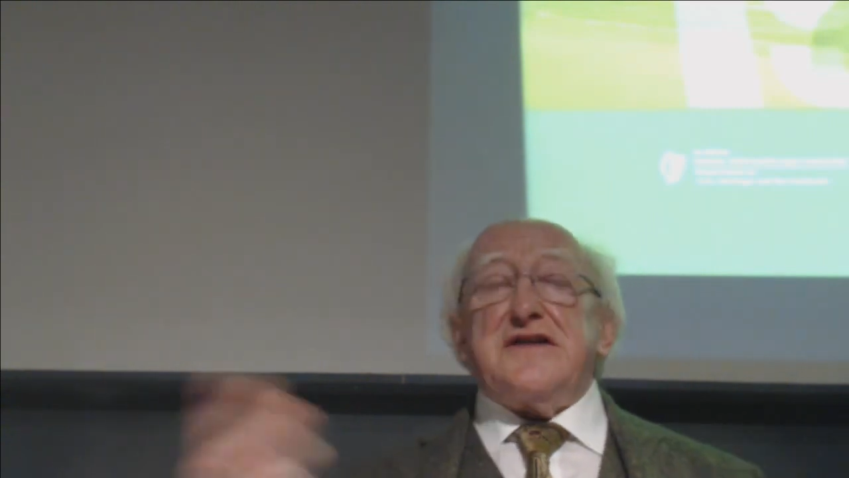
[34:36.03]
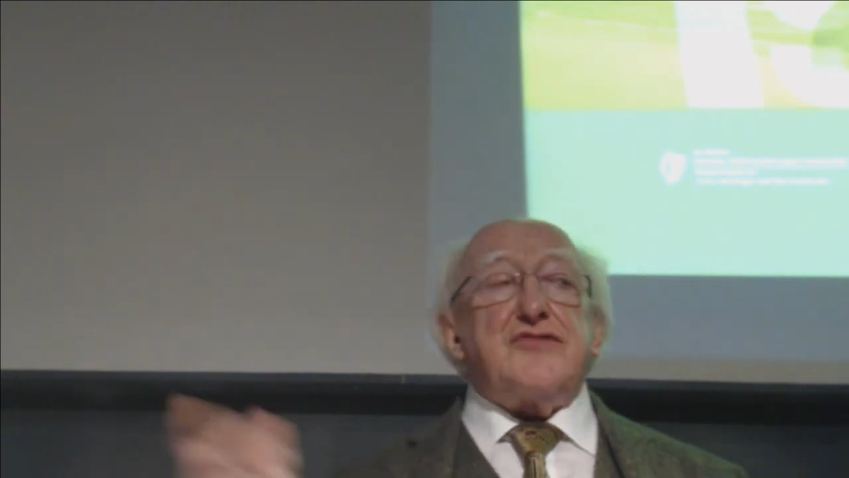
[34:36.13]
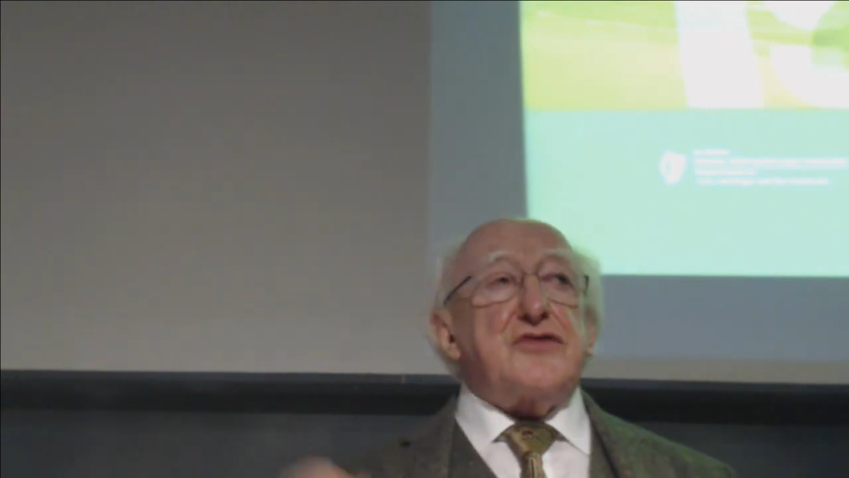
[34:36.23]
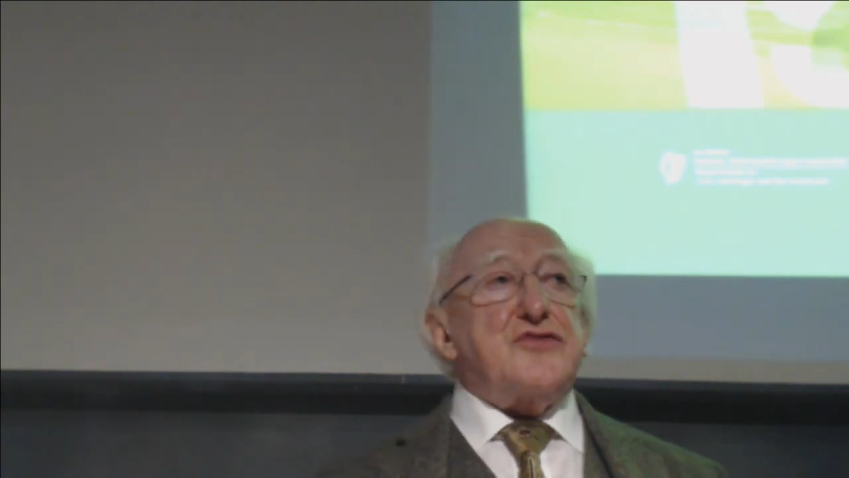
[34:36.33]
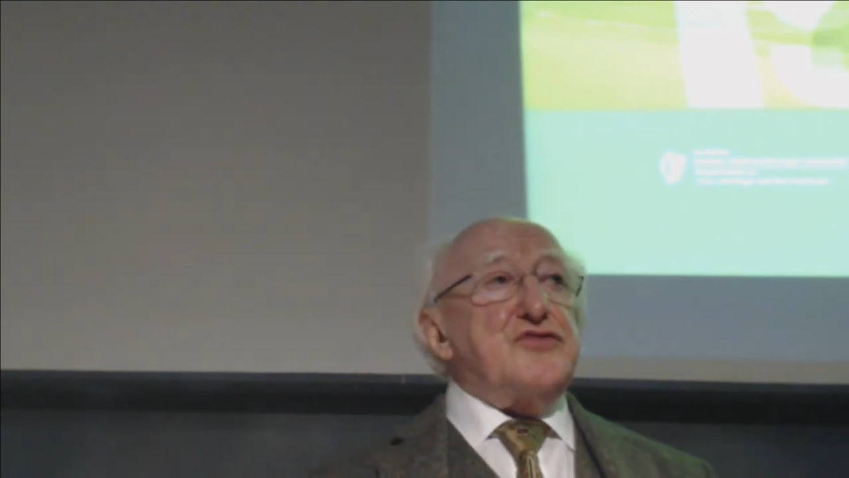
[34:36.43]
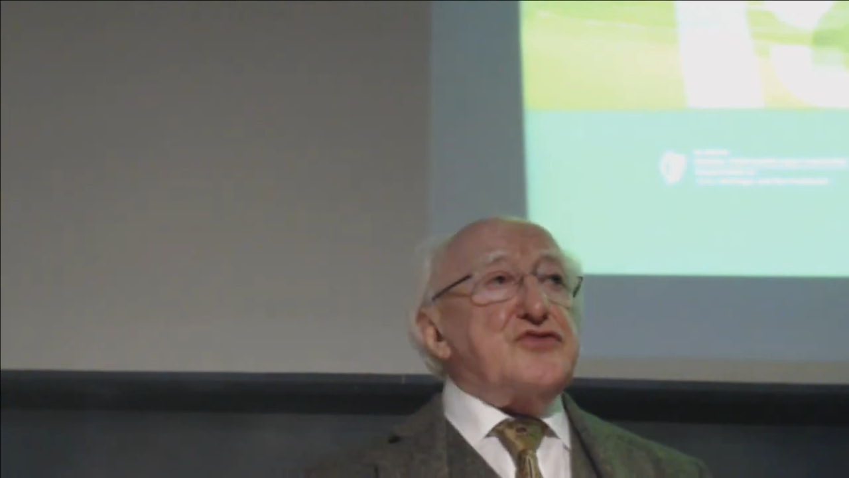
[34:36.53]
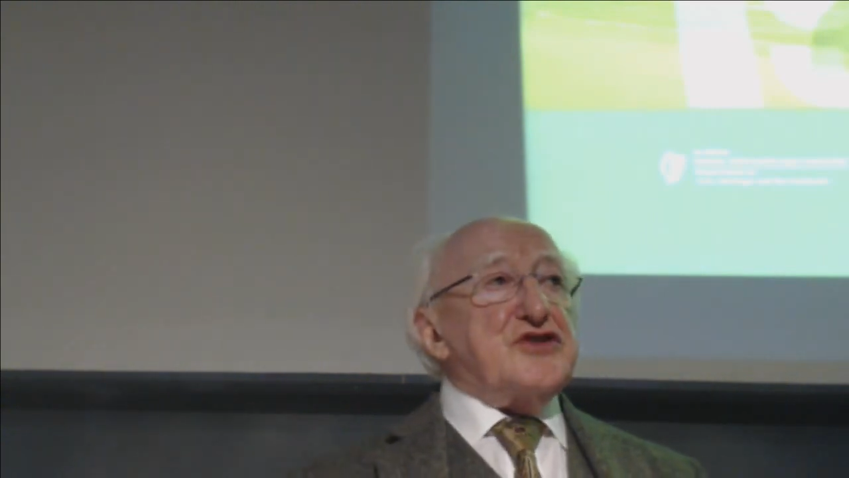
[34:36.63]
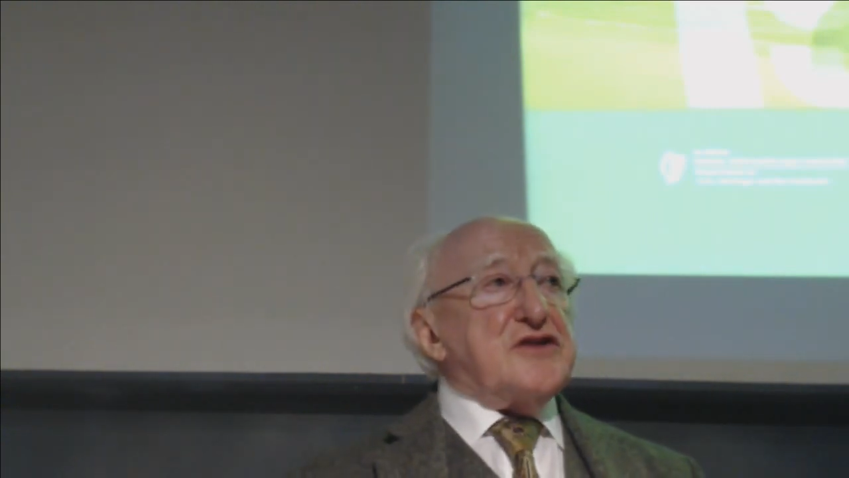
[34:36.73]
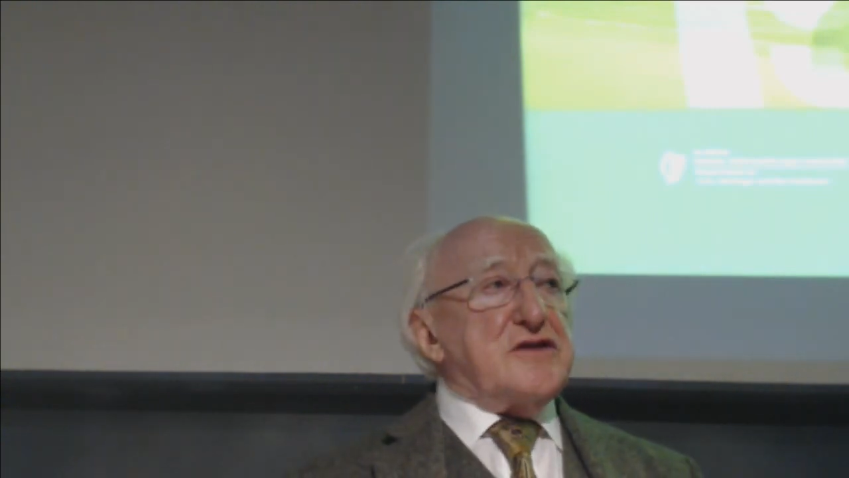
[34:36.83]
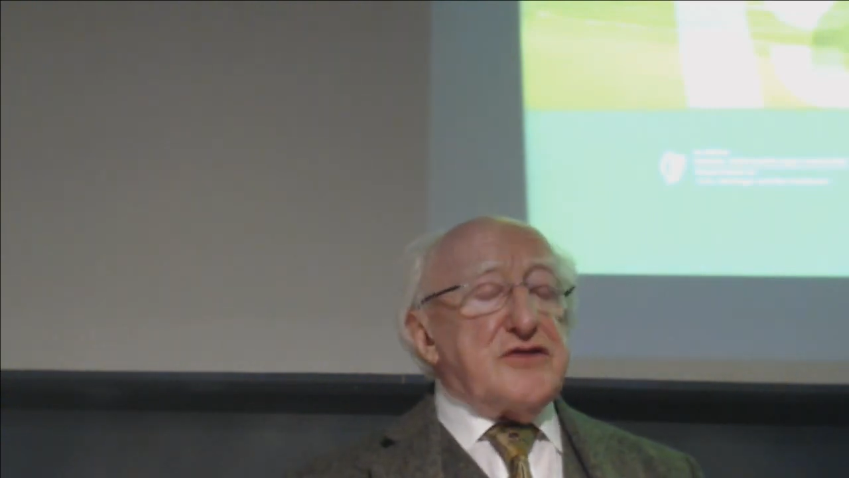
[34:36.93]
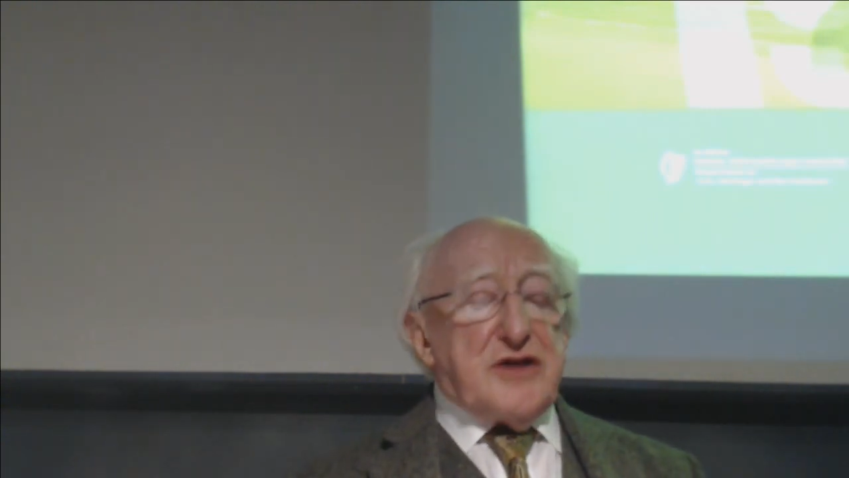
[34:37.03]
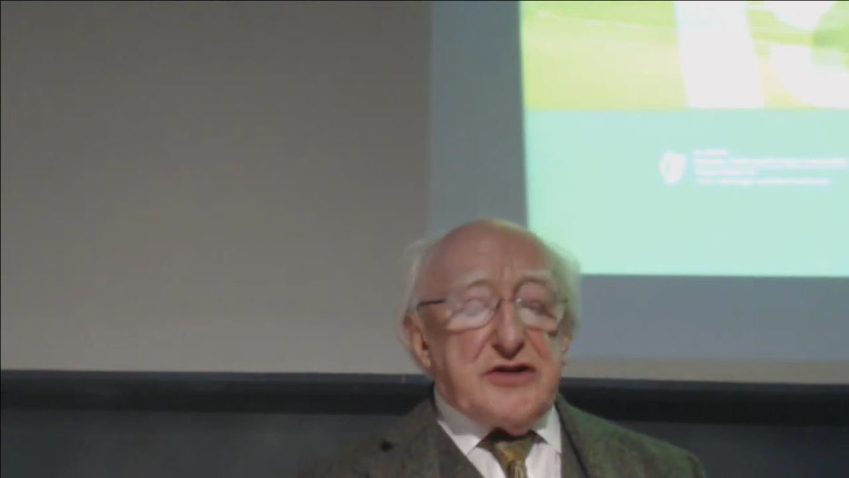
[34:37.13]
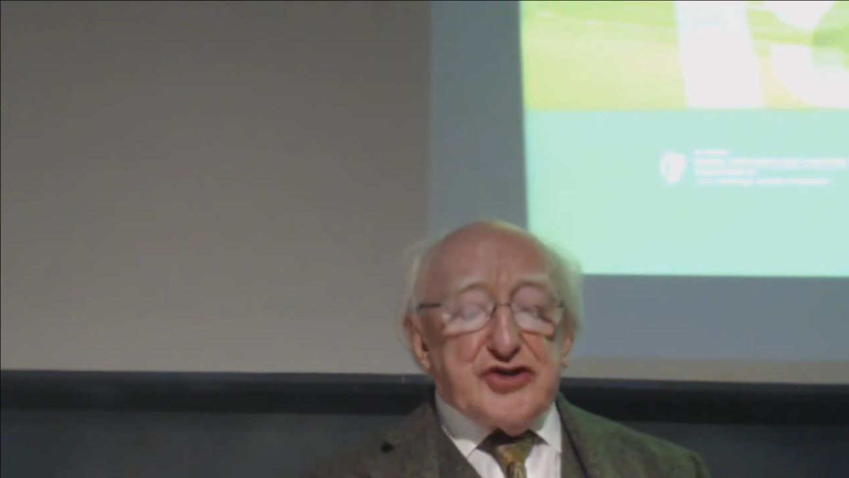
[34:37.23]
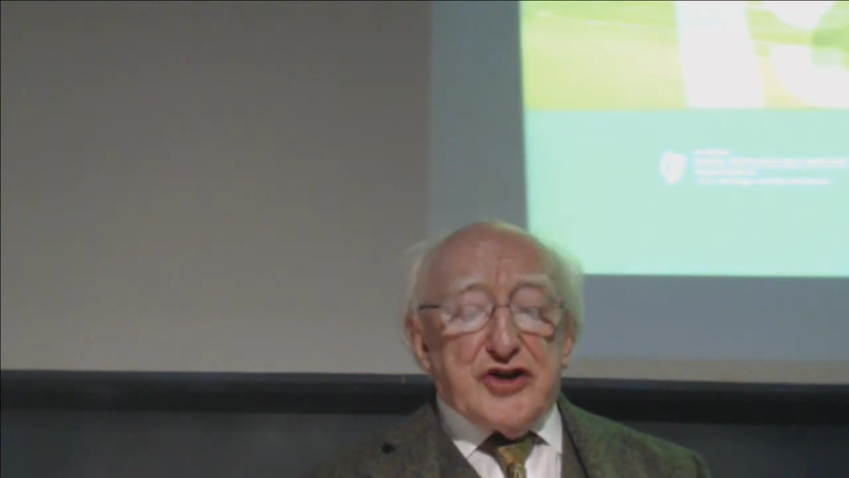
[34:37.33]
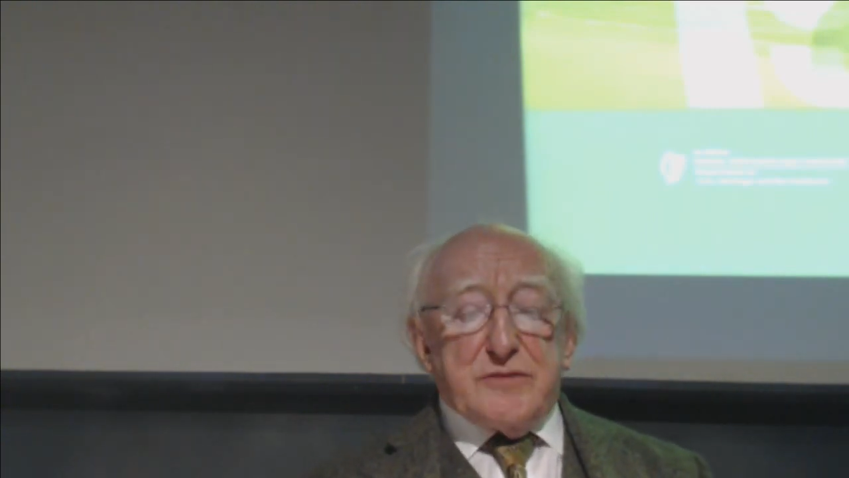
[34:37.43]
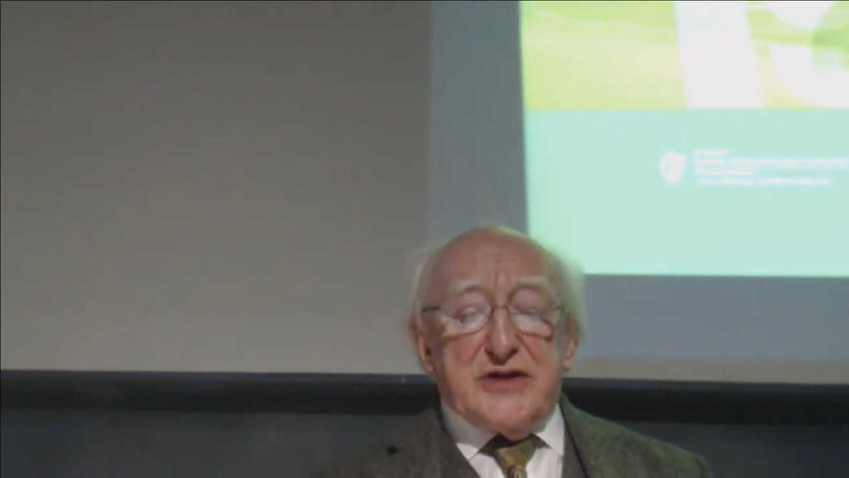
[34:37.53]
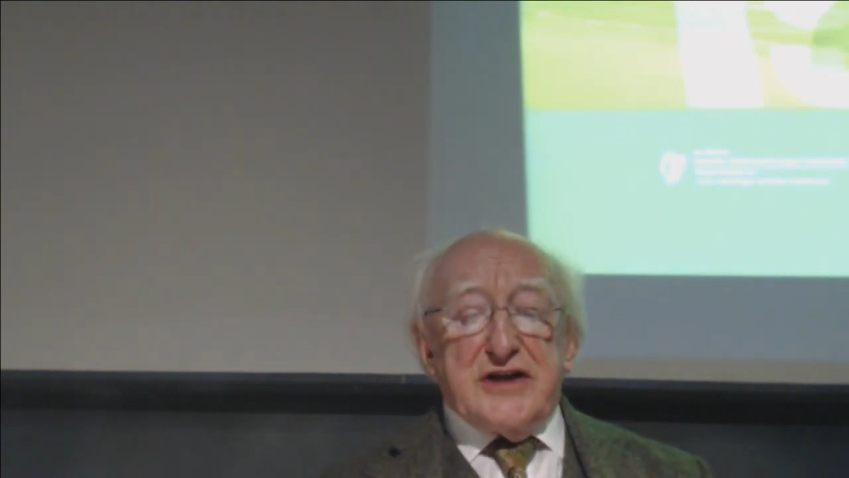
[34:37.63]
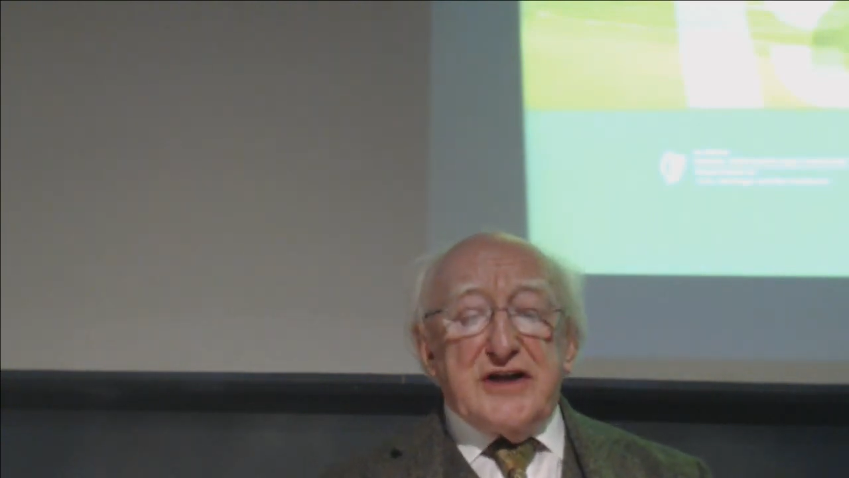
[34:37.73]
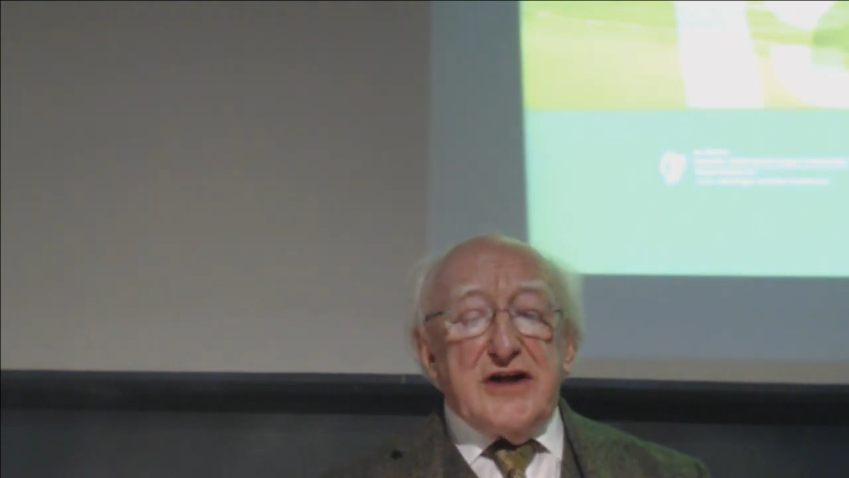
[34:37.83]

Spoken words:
recruited in Germany,